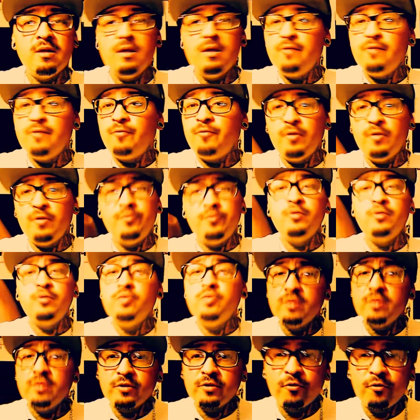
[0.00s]
if you
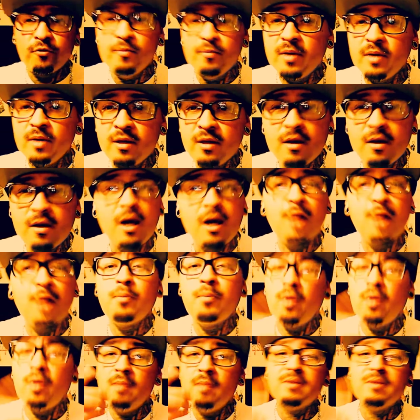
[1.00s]
do this for me, I
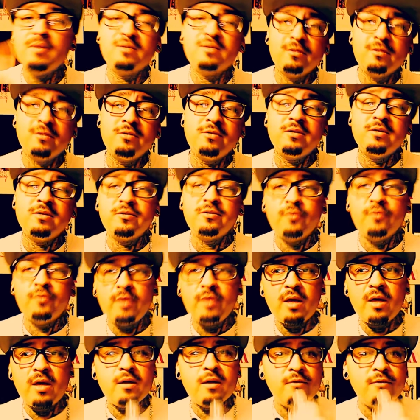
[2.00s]
promise I'll do this for
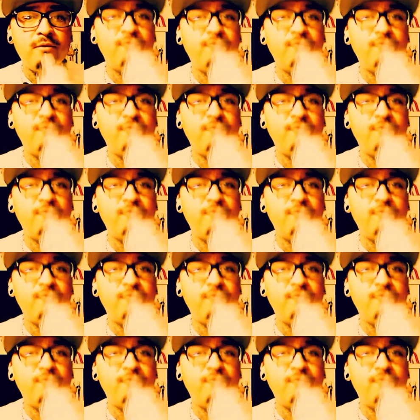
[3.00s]
you.